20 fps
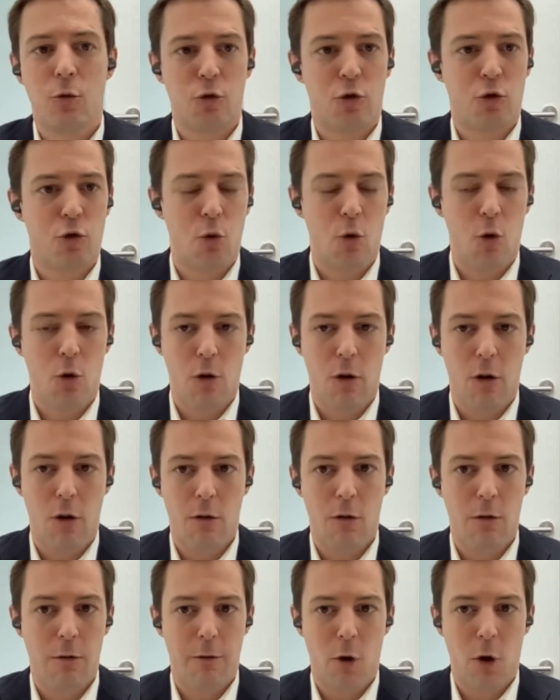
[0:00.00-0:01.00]
control
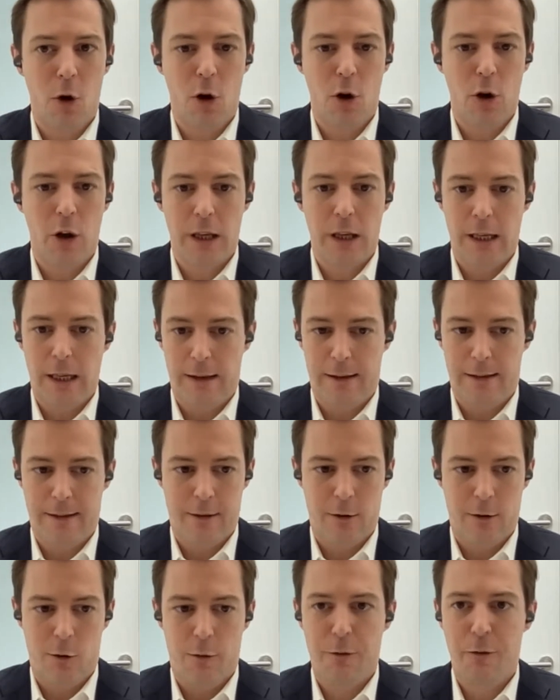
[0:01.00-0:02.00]
over
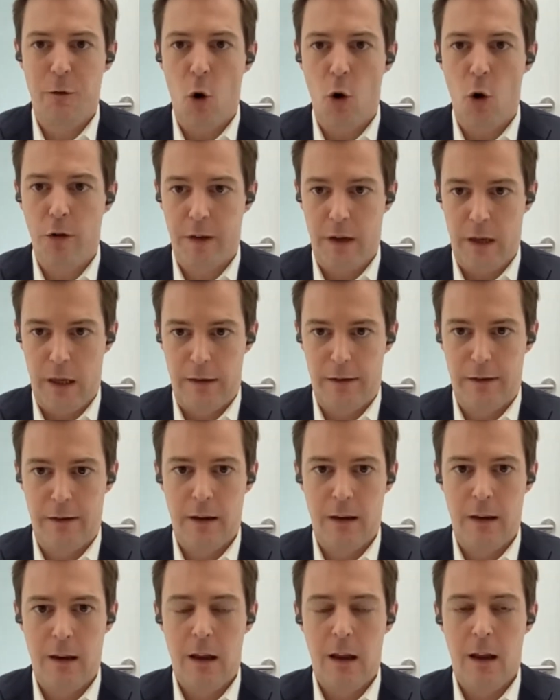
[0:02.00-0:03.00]
its uh,
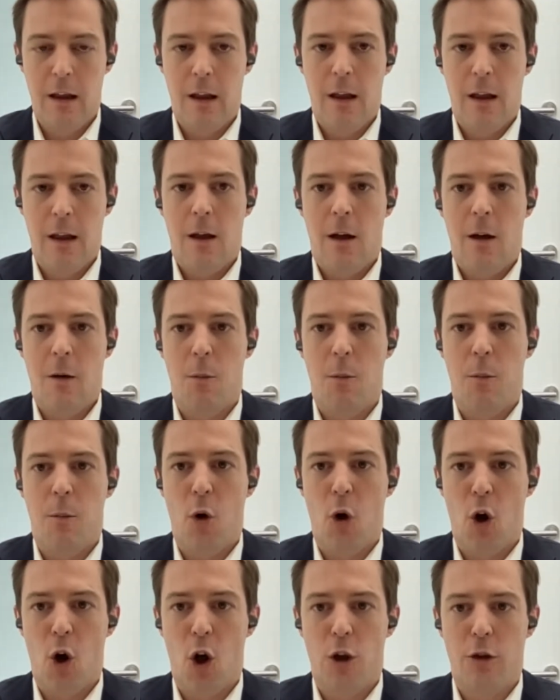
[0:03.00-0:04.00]
forces,
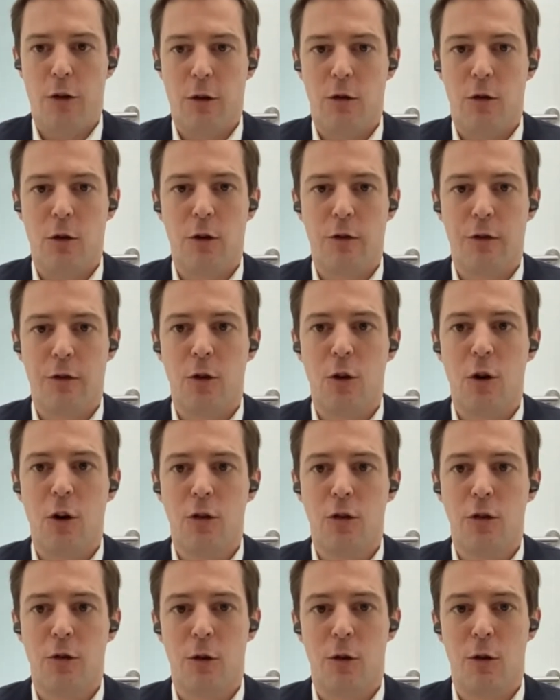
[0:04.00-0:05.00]
but does
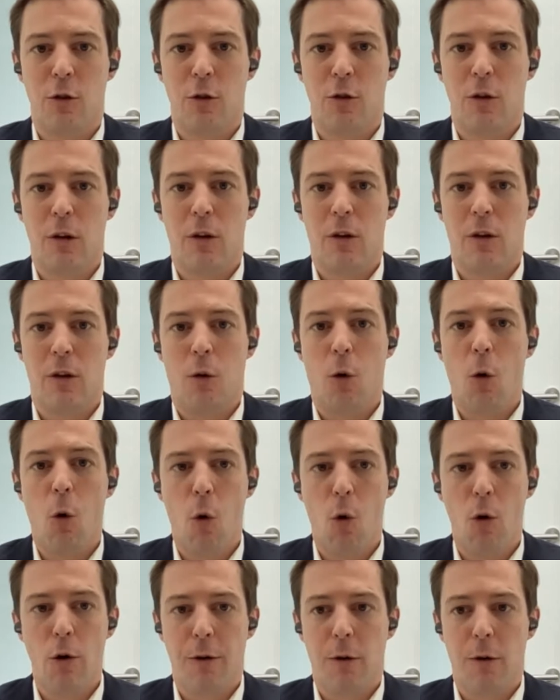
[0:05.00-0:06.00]
not uh,
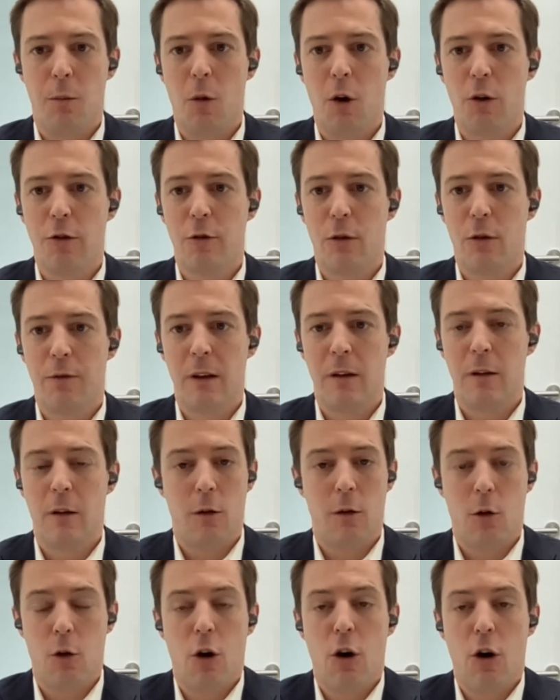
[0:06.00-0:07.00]
hold most of
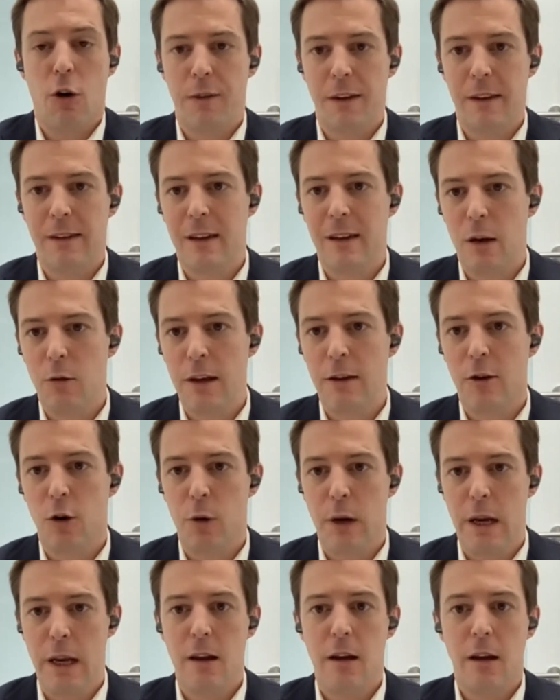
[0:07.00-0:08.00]
uh, a lot of its
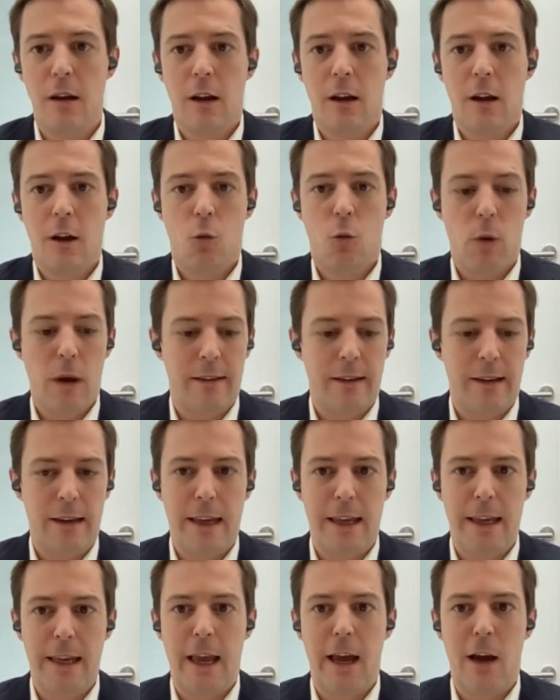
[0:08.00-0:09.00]
territory with
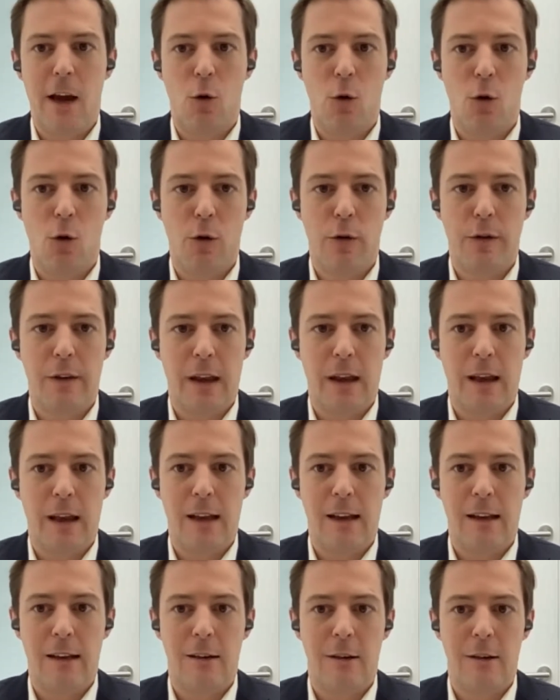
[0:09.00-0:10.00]
the EAOs
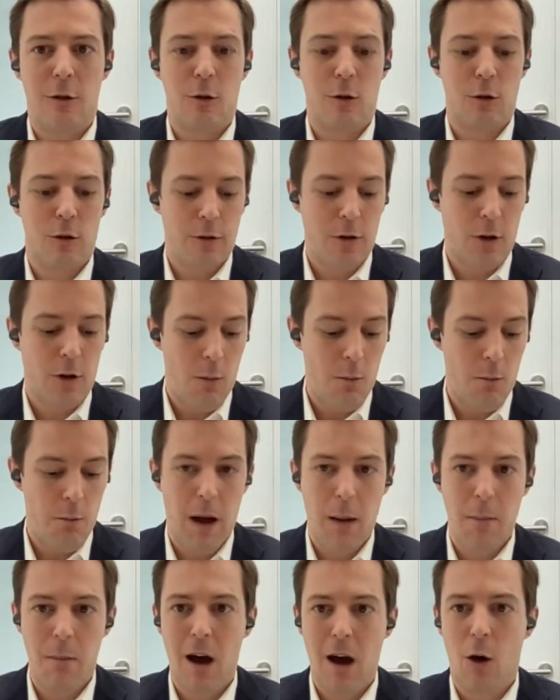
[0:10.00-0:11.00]
and uh, some
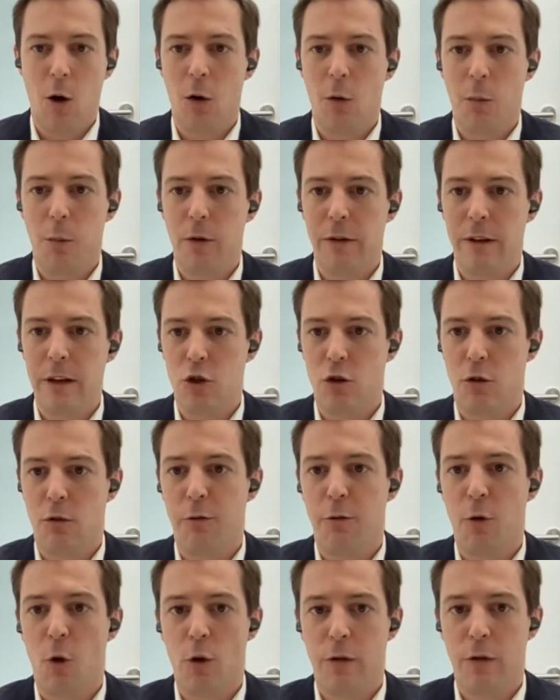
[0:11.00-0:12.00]
Bama
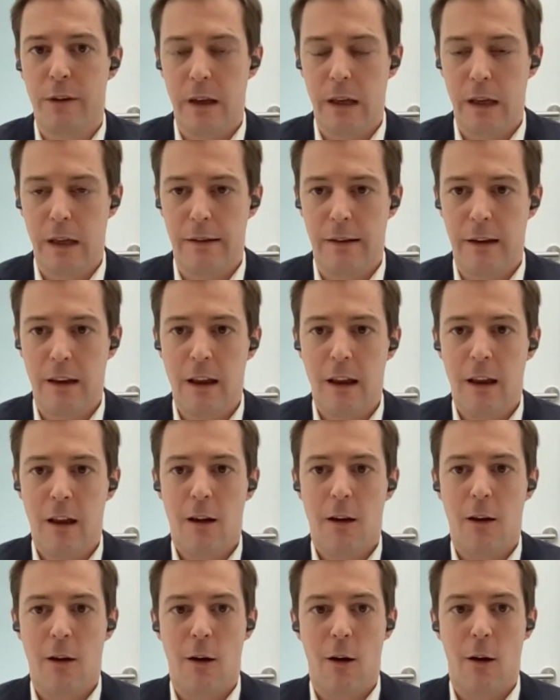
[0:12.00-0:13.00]
opposition forces
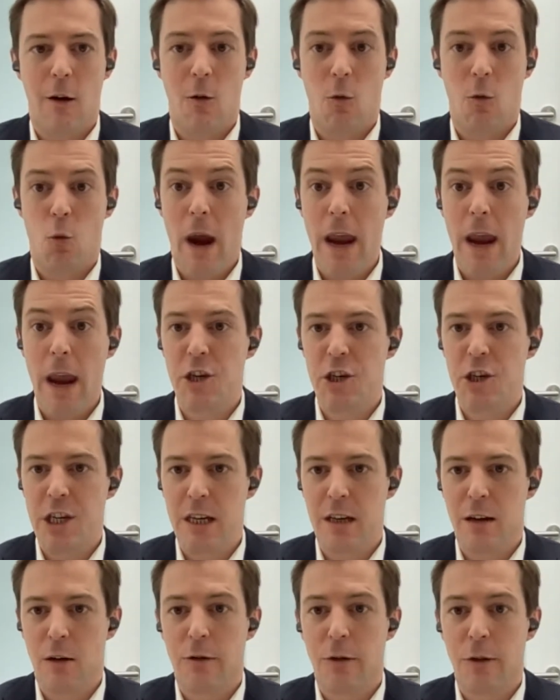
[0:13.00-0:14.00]
uh,
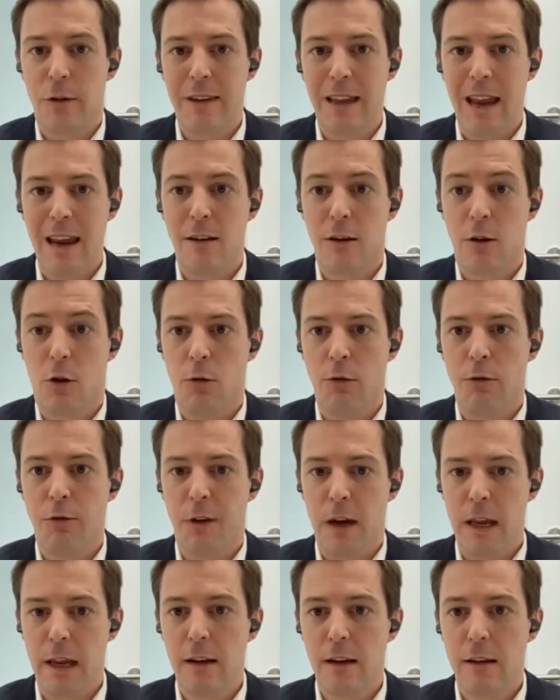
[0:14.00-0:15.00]
waging a sustained
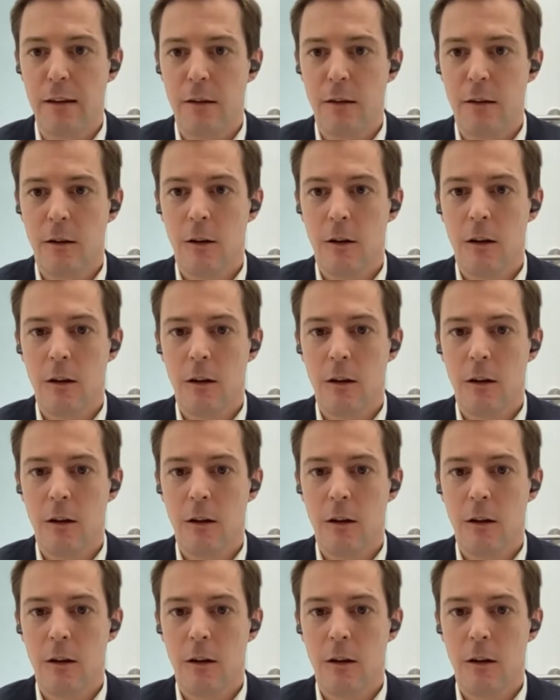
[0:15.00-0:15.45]
conflict